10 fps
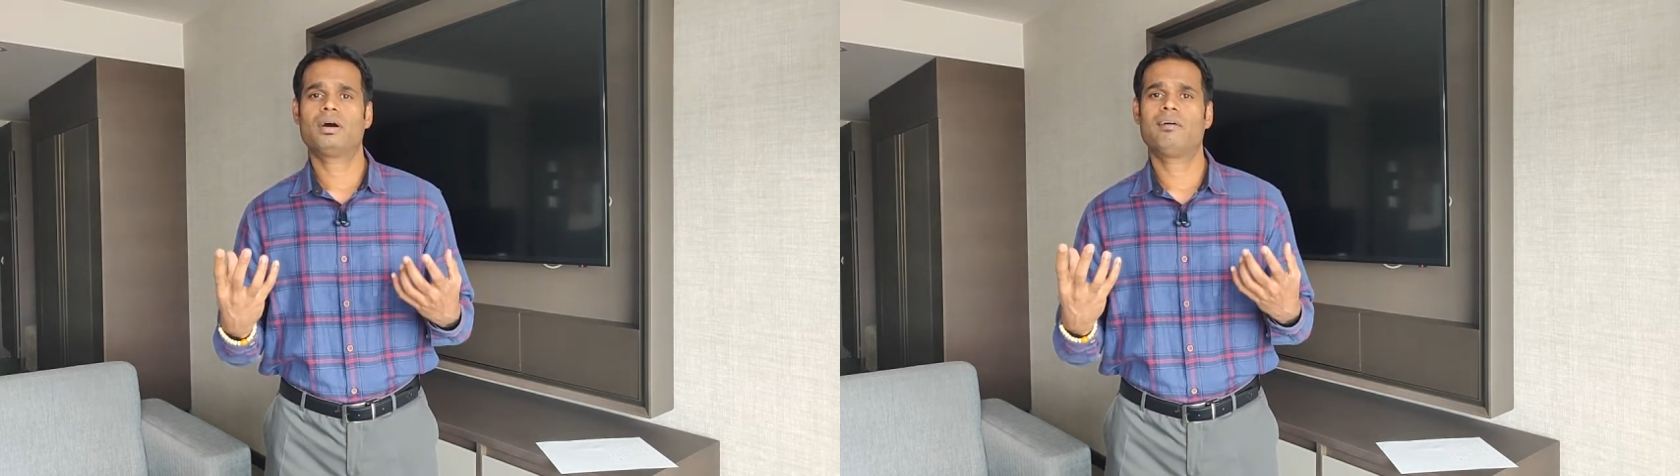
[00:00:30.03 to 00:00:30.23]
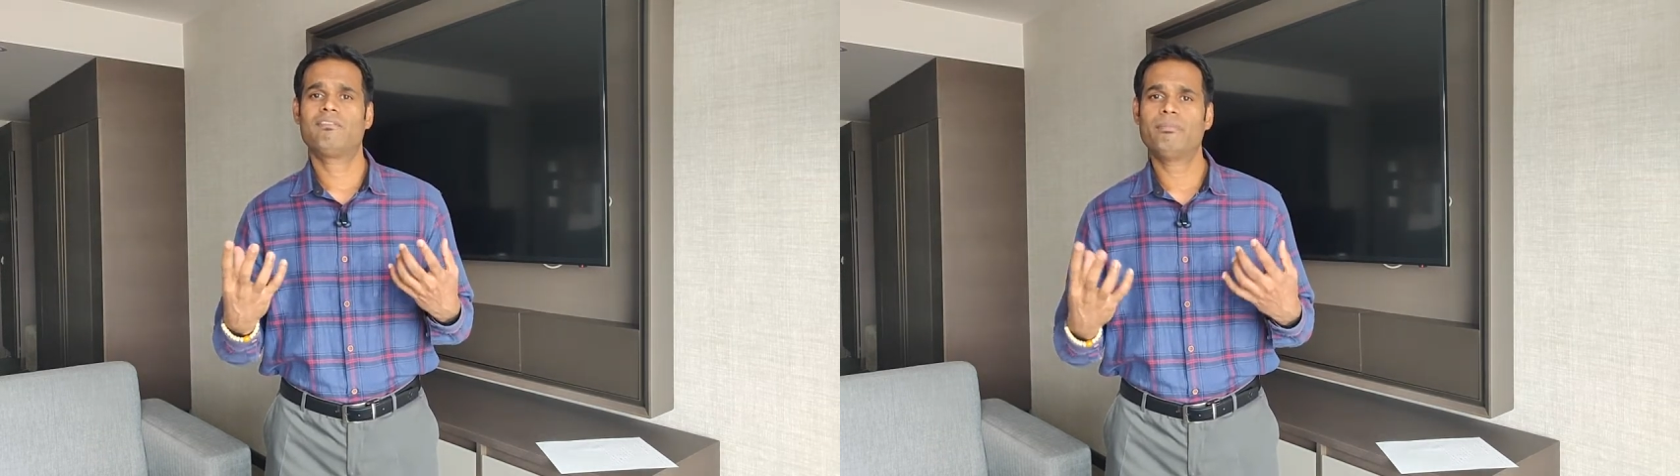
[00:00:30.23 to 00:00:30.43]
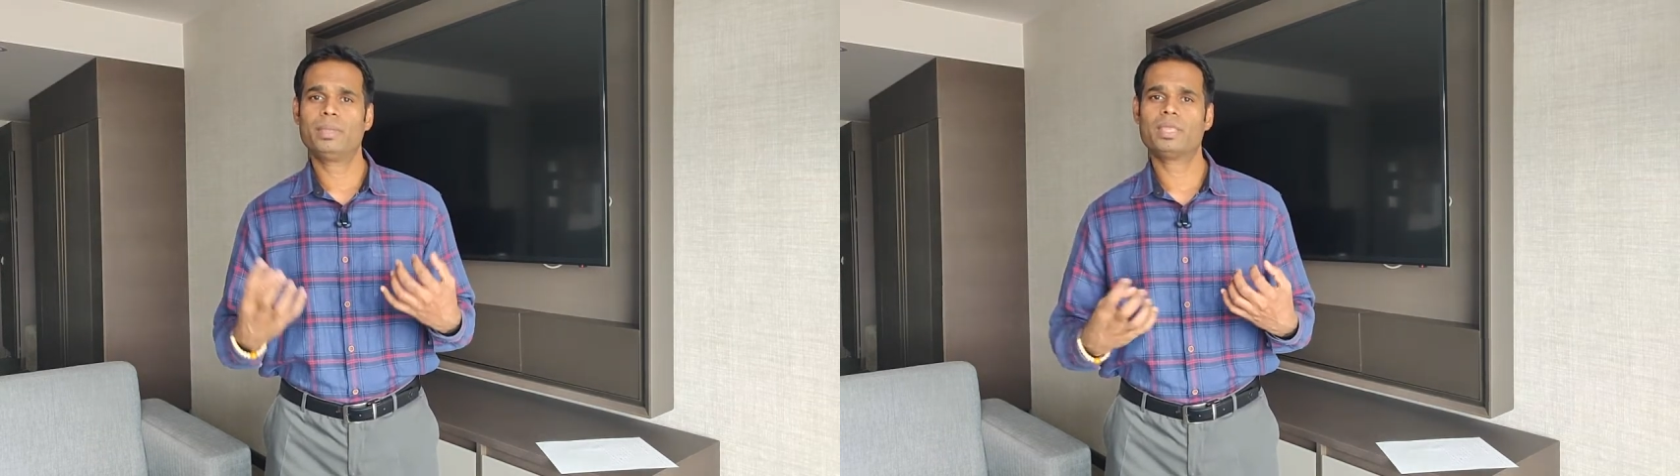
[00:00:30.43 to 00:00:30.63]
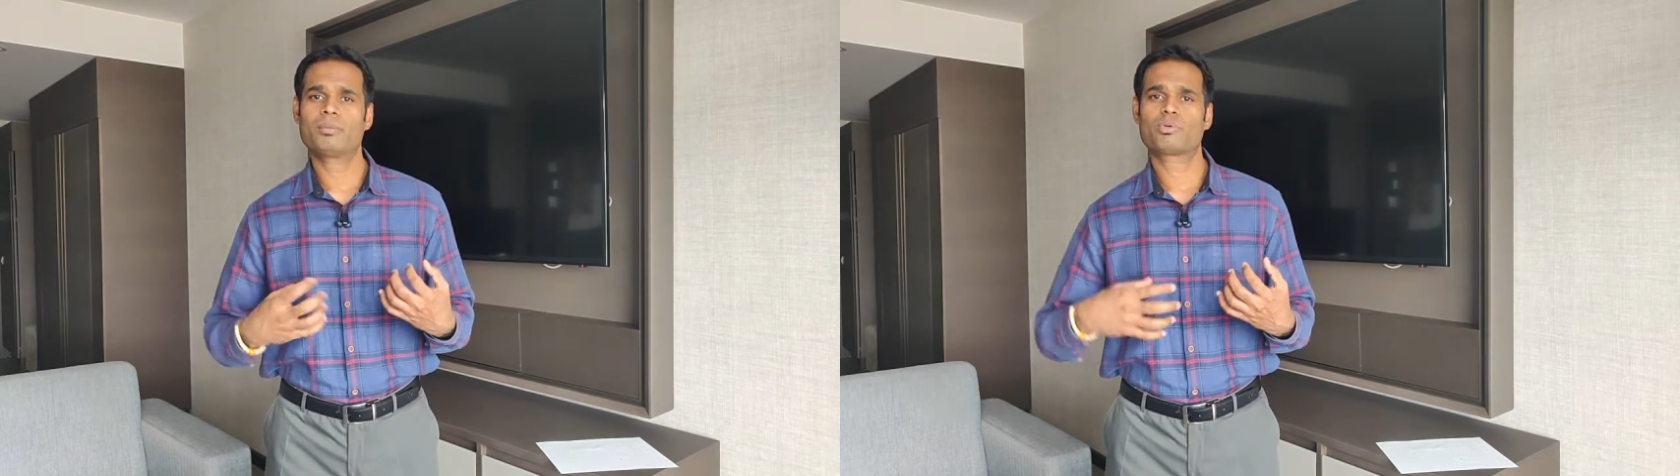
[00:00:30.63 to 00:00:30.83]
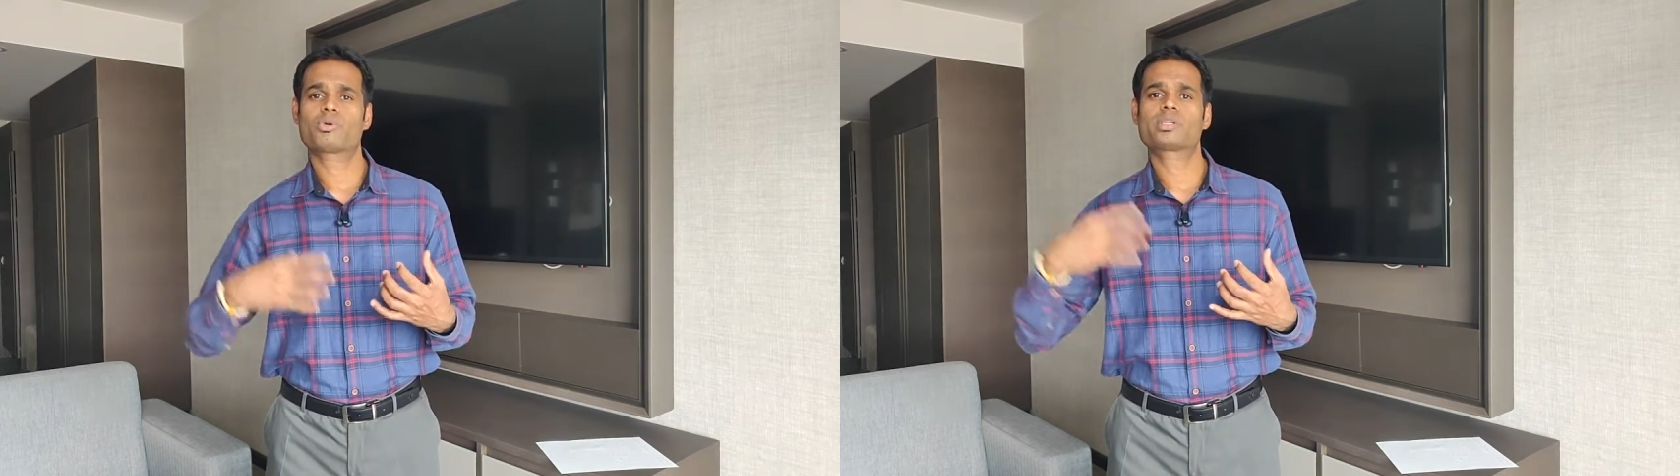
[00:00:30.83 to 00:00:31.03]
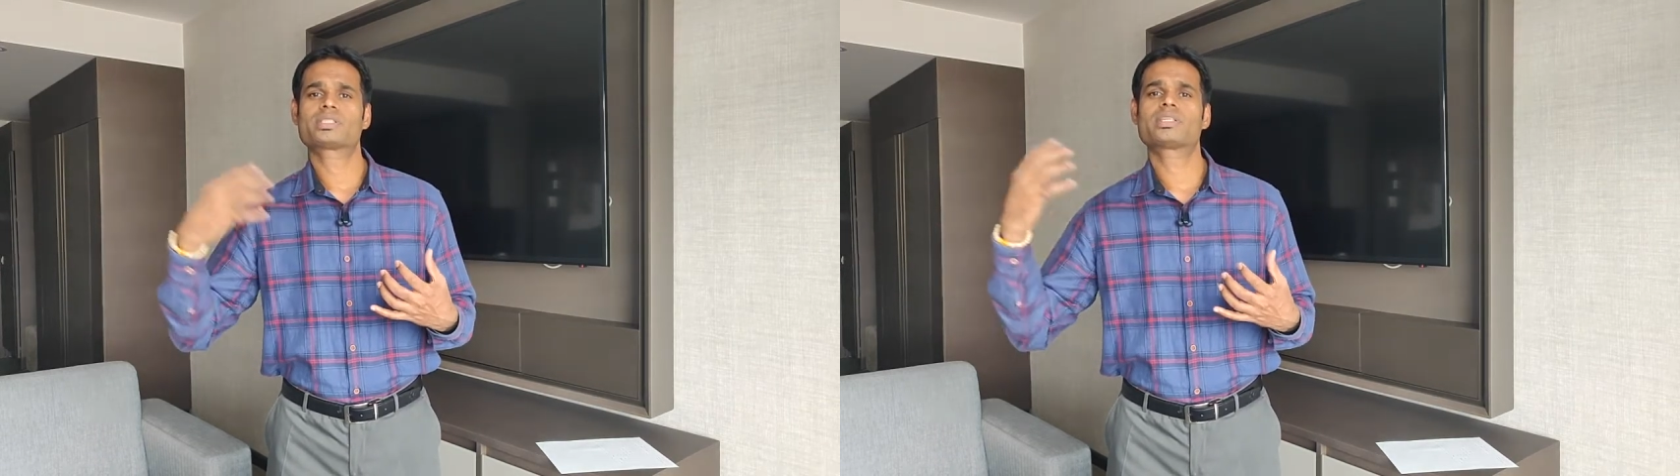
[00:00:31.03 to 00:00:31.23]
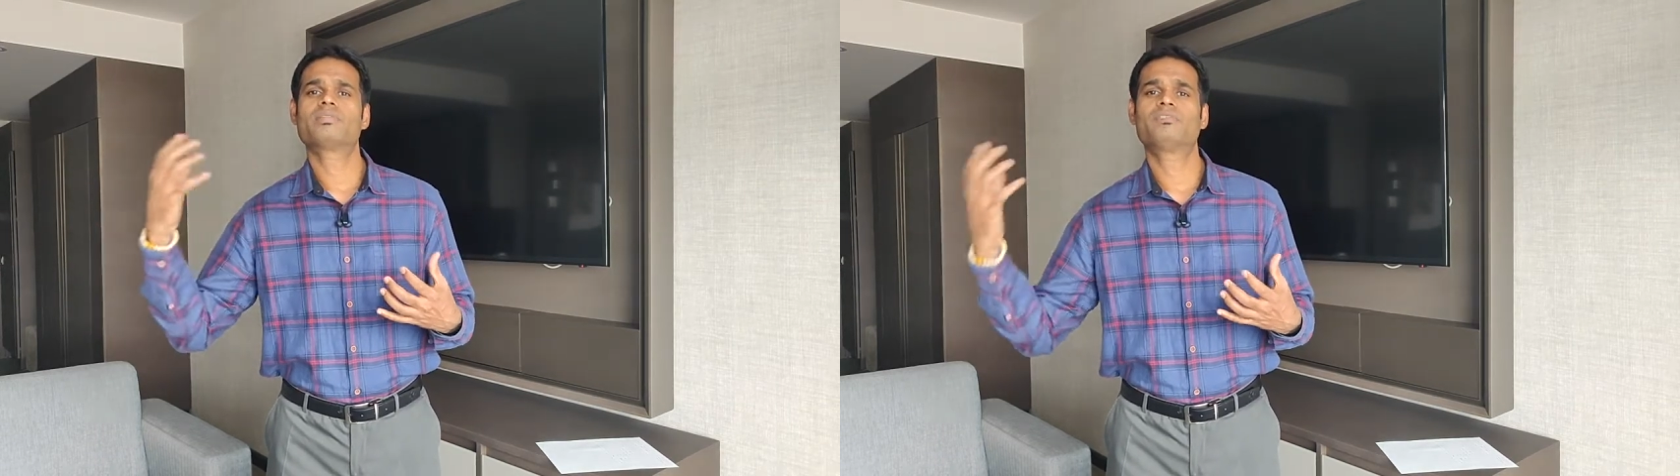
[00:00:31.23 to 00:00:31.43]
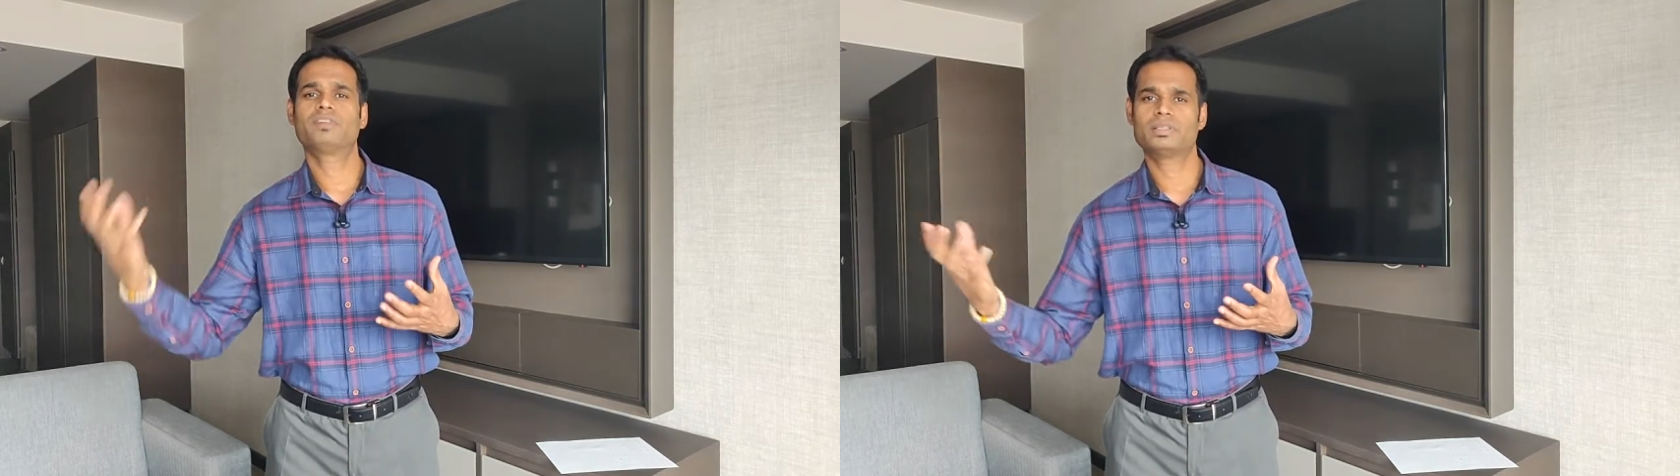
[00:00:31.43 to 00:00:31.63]
of me
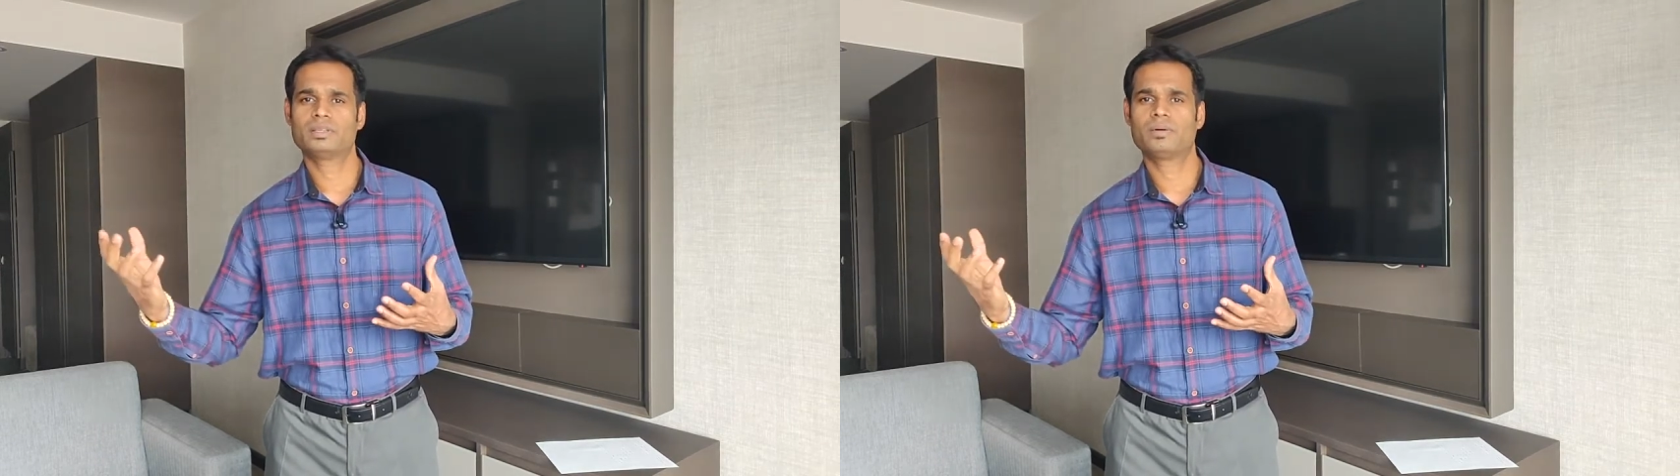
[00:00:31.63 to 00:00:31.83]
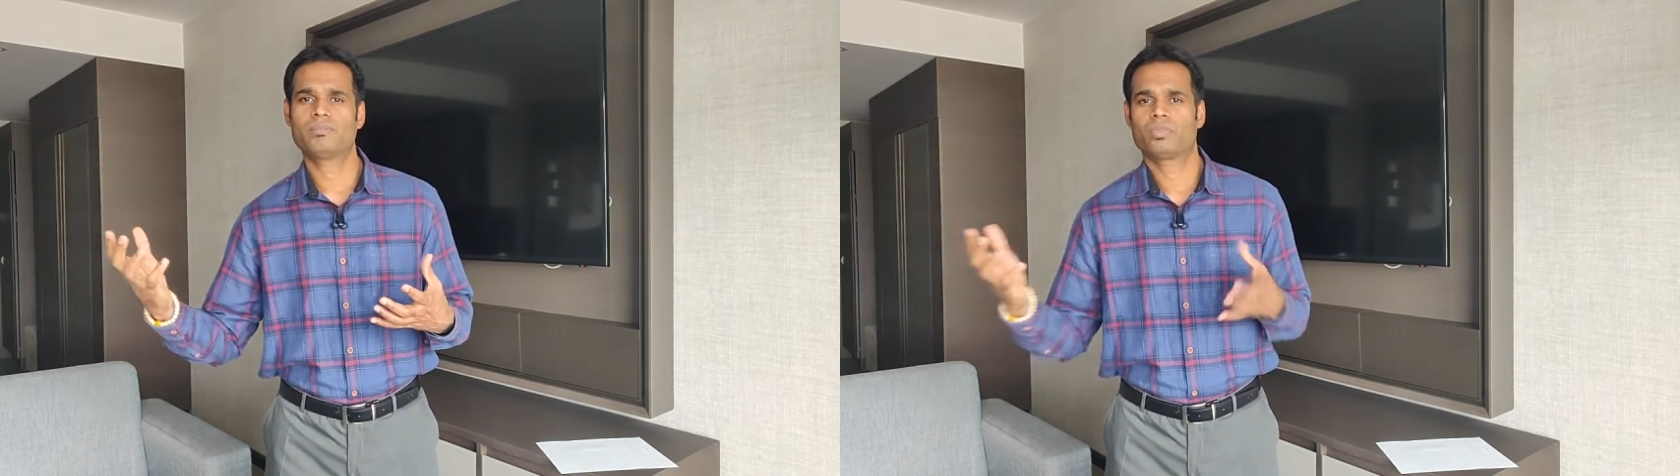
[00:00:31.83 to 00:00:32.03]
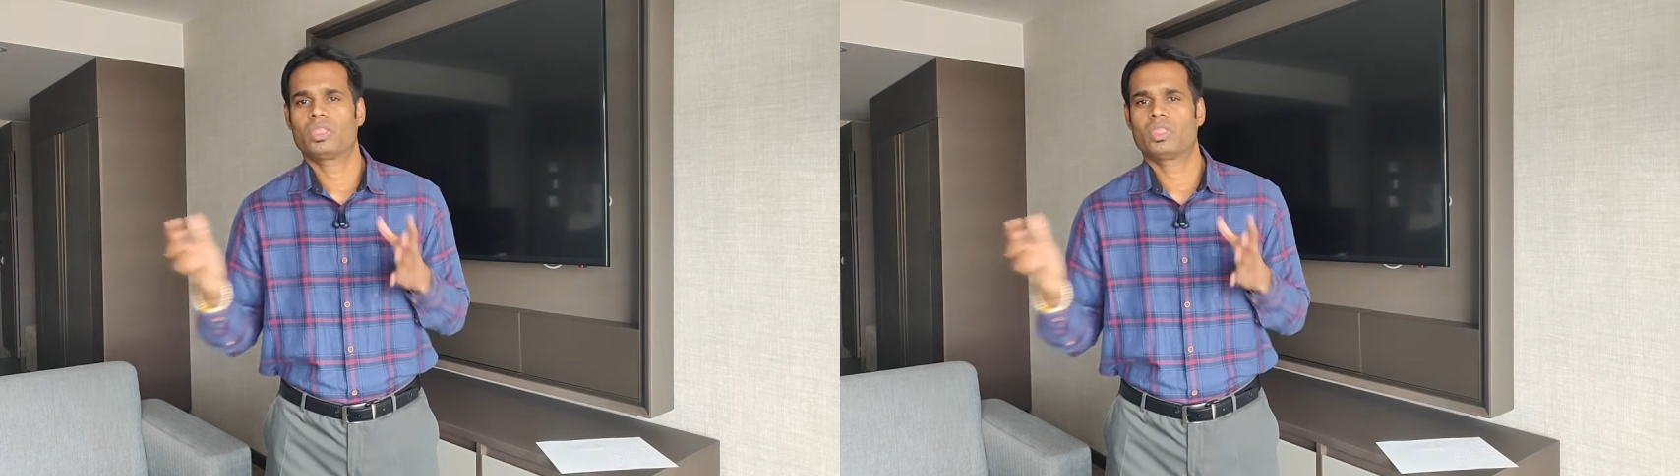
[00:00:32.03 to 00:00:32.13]
progressing further